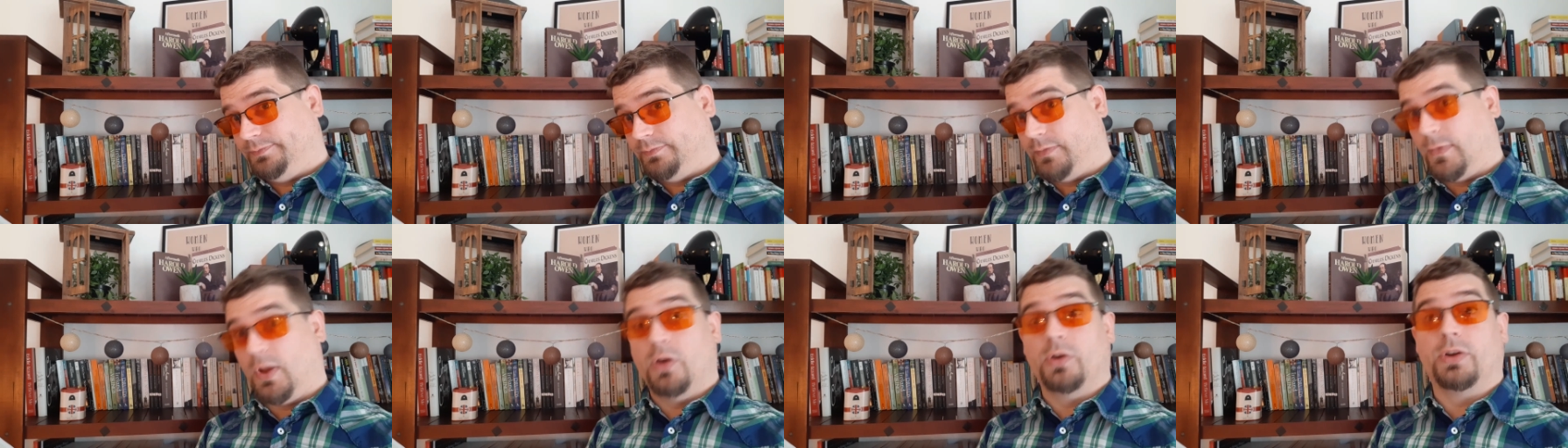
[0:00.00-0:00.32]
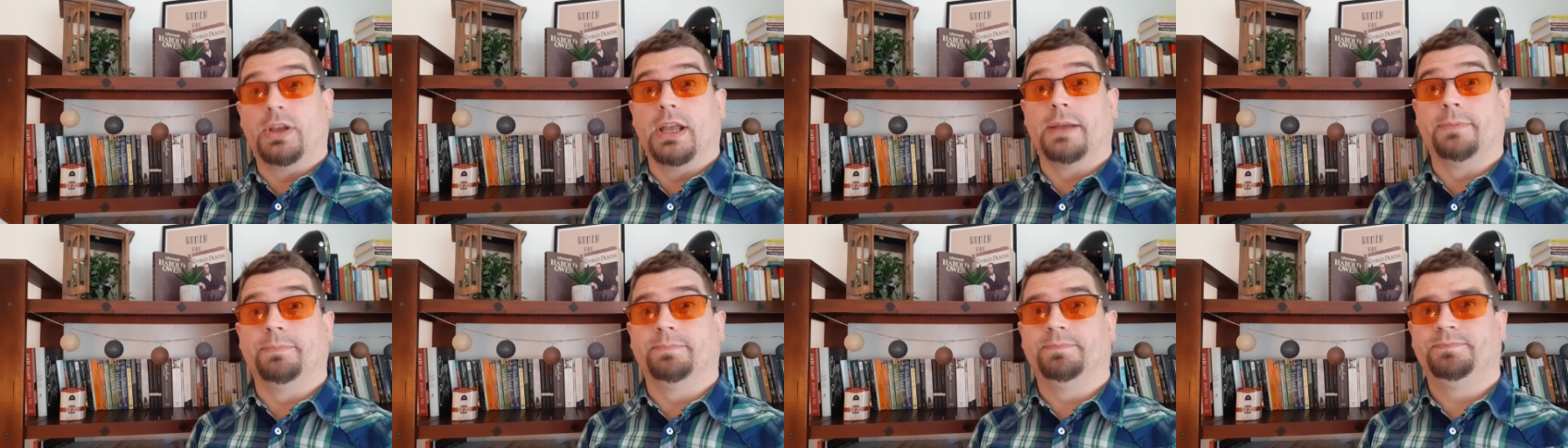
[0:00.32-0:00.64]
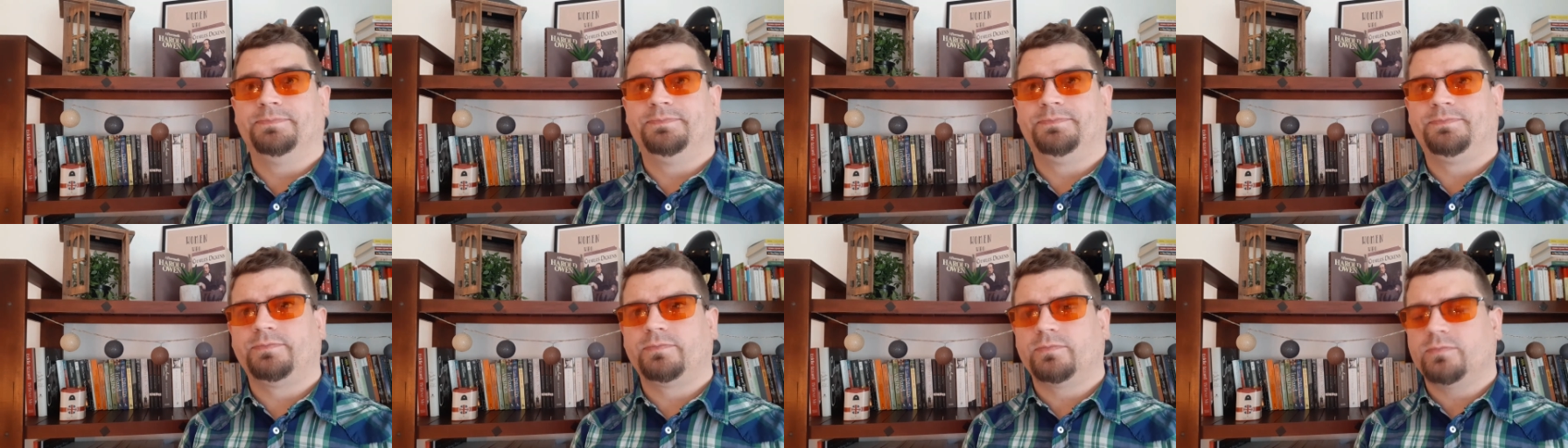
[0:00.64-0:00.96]
Okay.
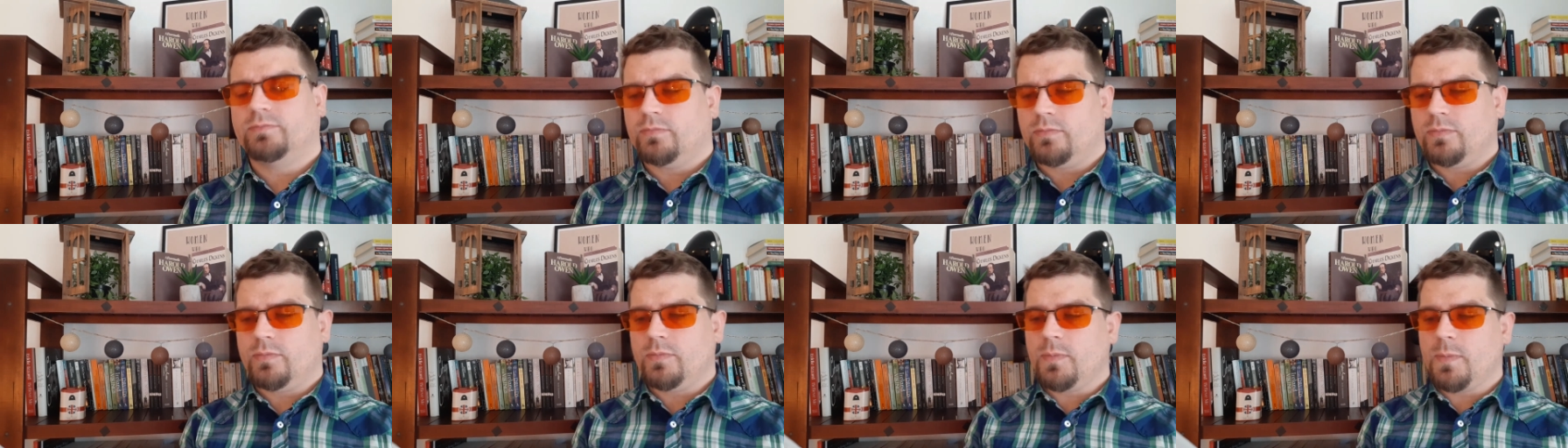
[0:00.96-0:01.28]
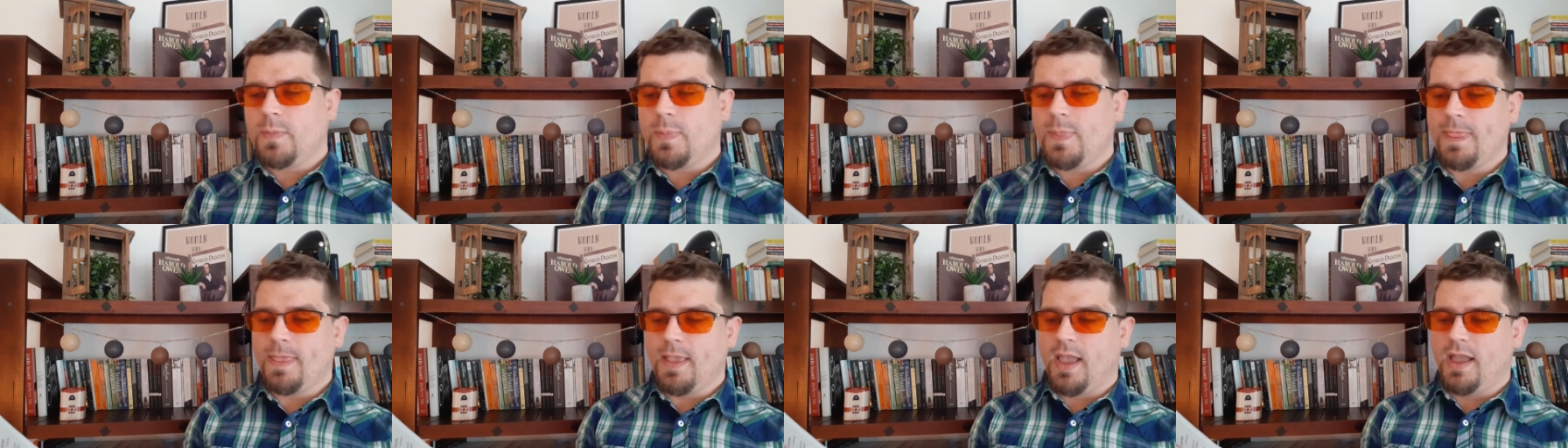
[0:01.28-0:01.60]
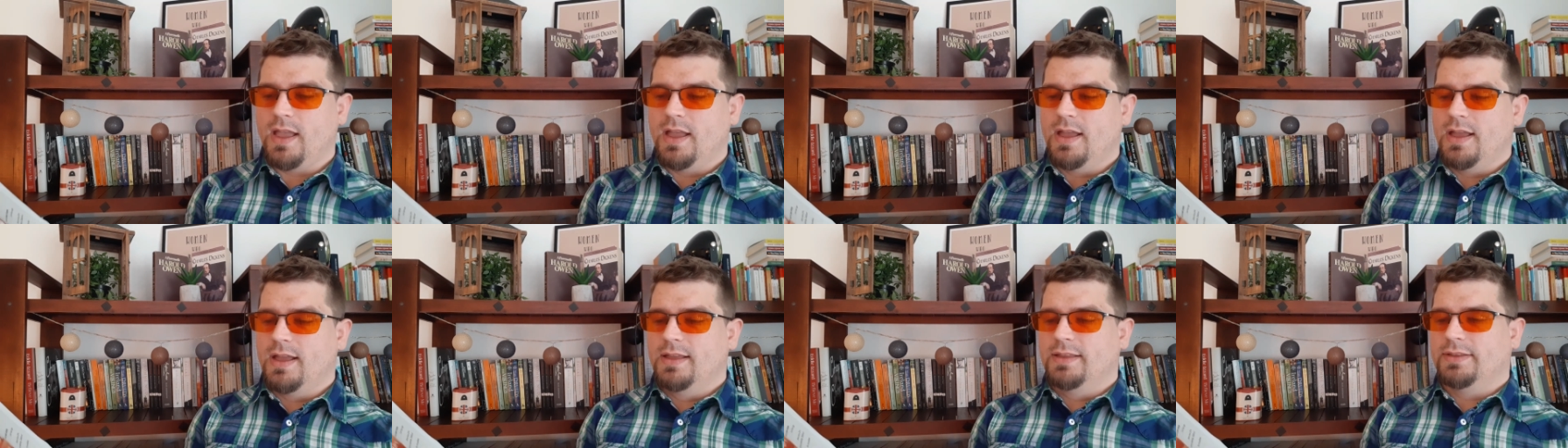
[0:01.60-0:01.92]

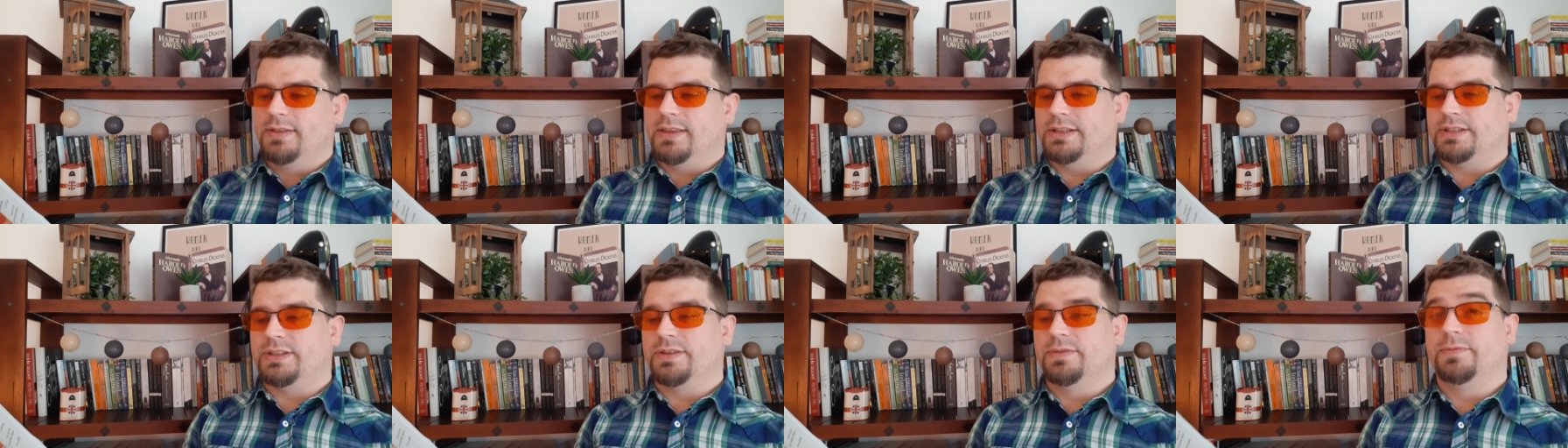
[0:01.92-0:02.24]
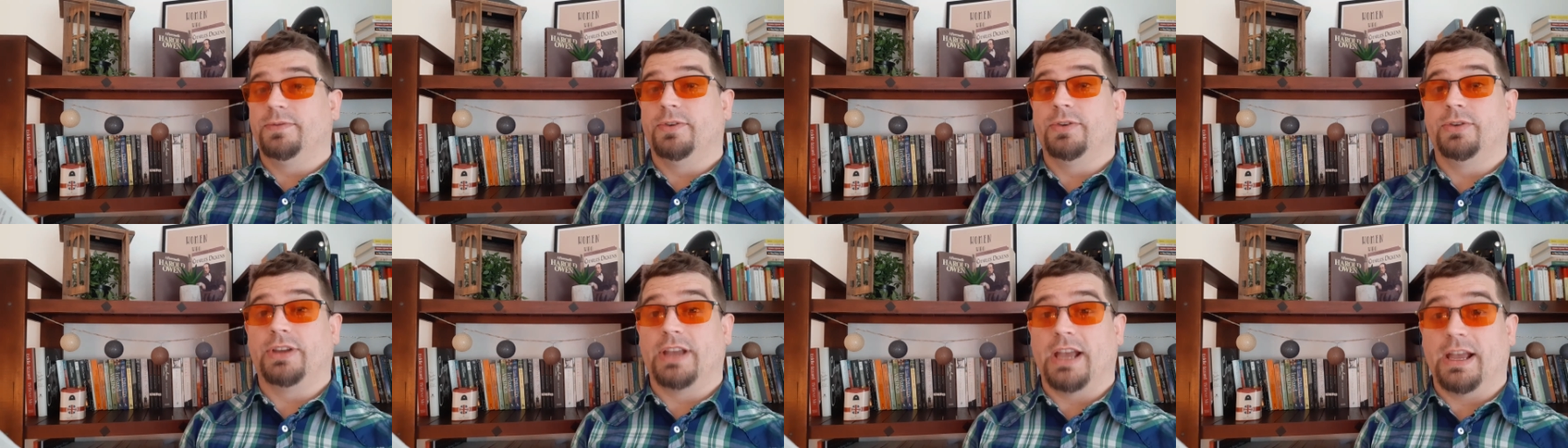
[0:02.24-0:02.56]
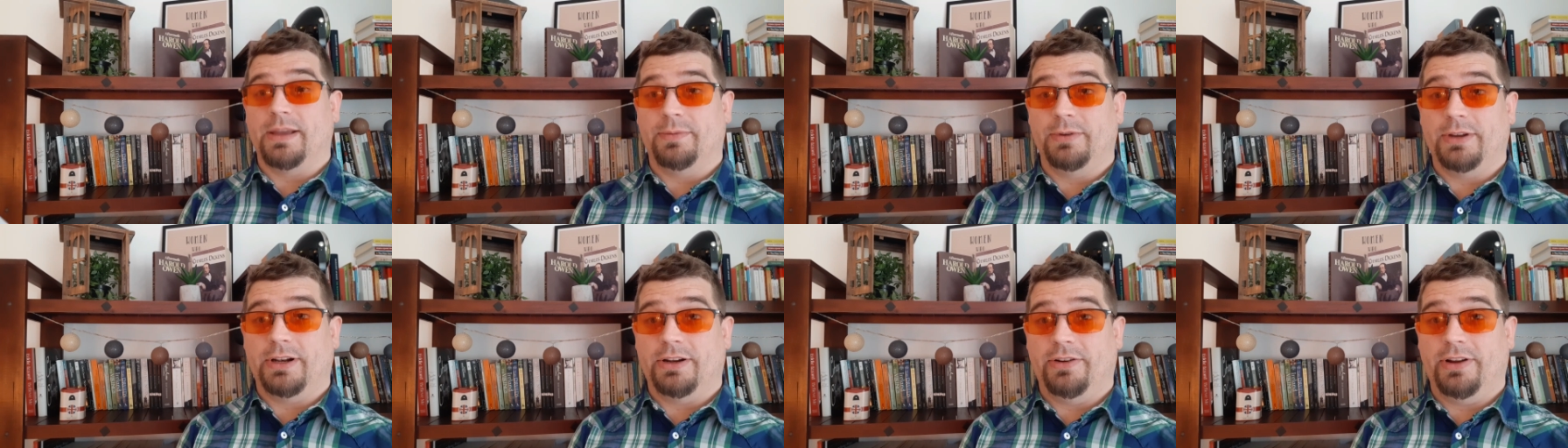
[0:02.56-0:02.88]
There's some
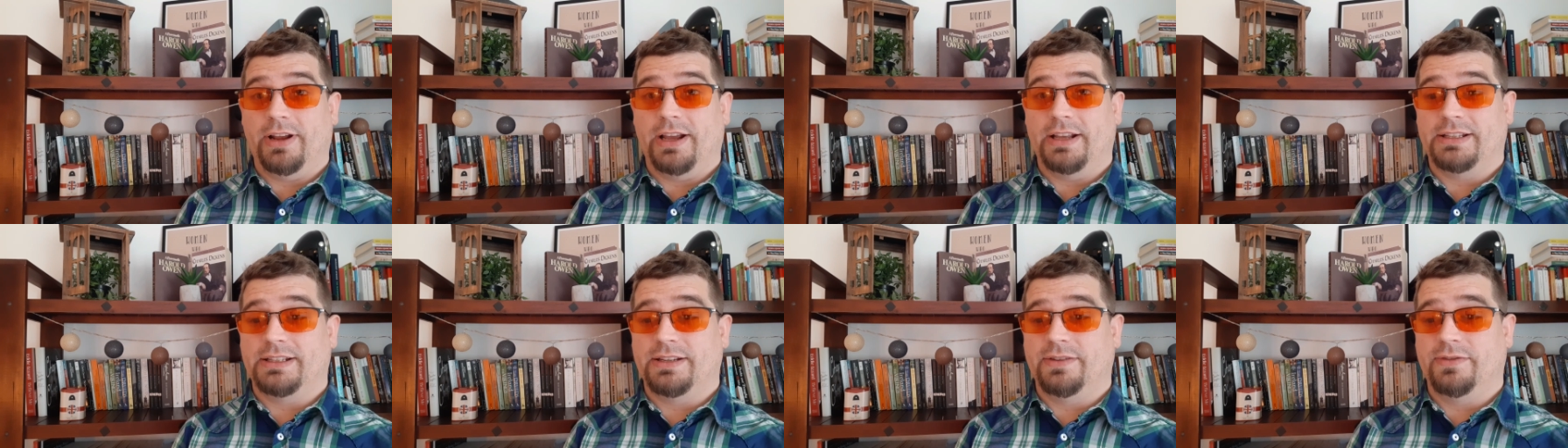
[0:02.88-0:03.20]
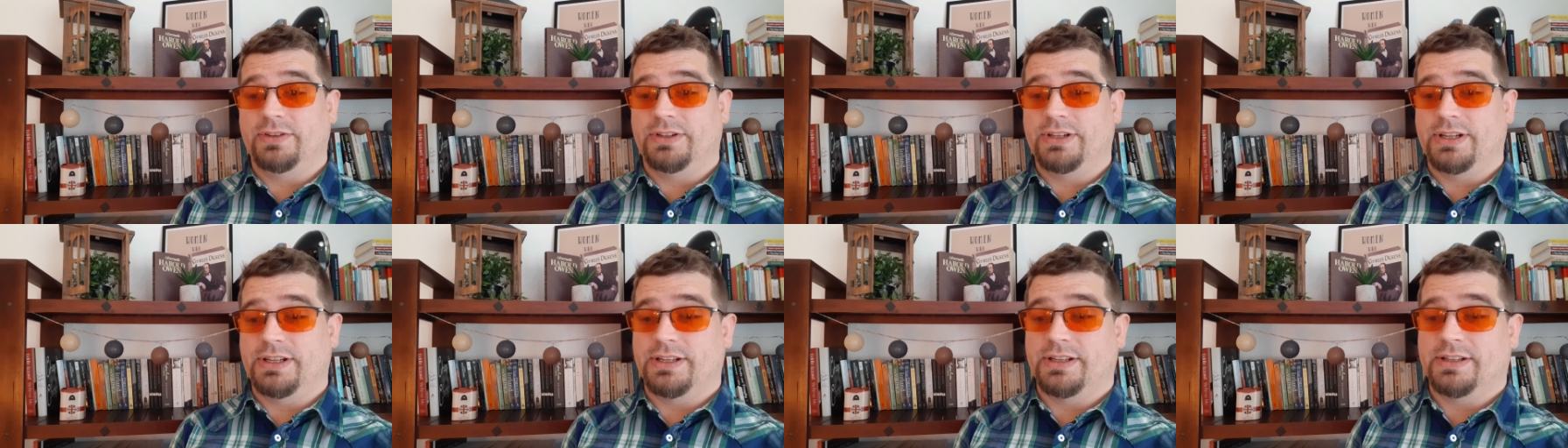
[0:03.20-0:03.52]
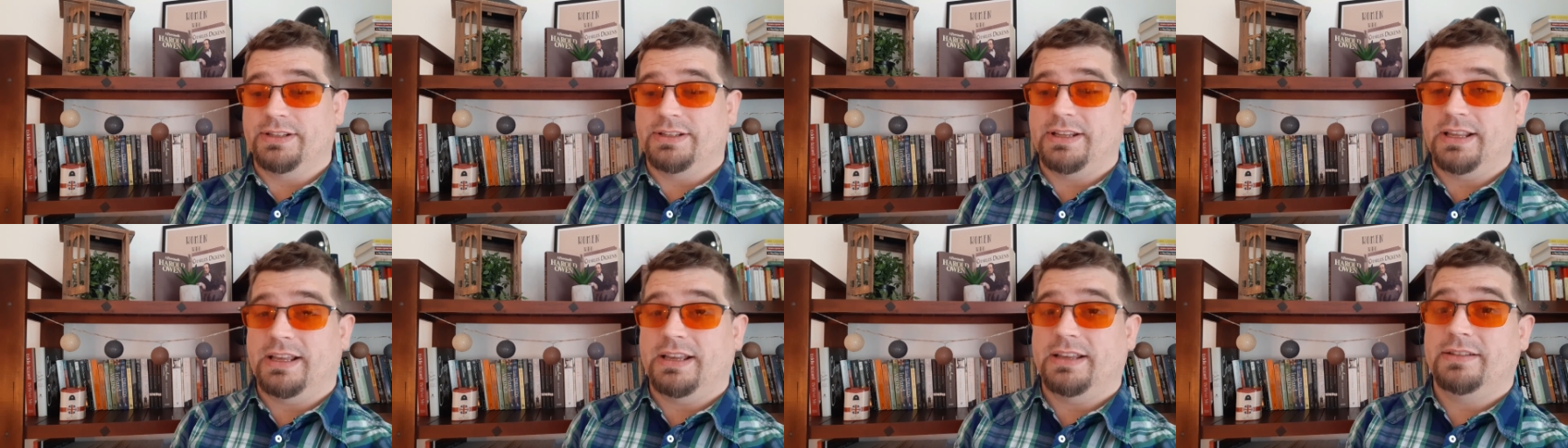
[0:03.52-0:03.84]
vocabulary activities
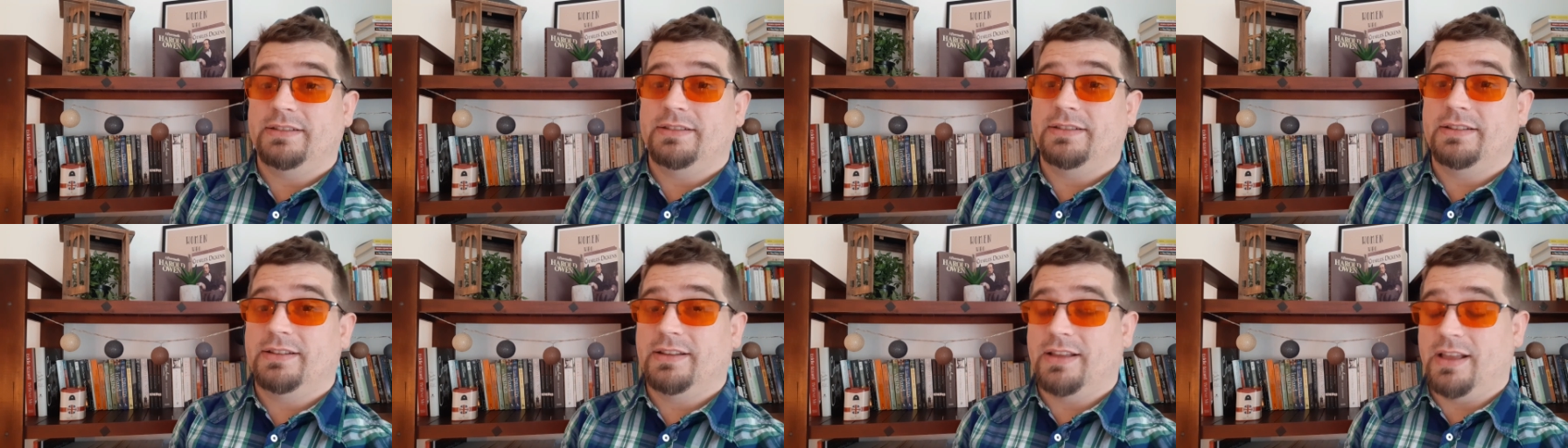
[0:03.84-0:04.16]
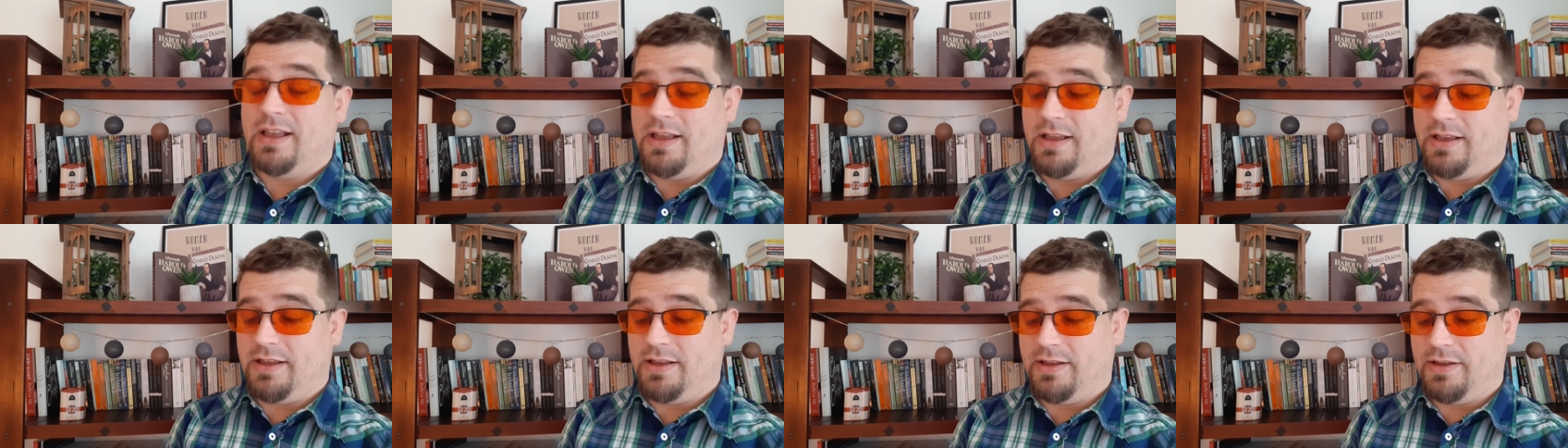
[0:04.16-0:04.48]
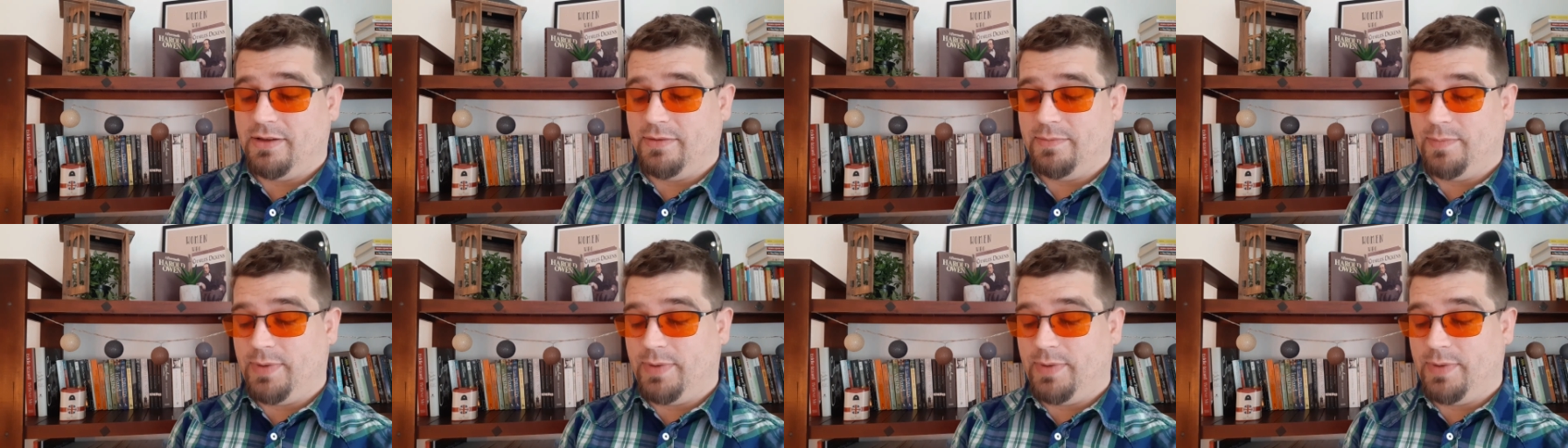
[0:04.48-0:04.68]
under that.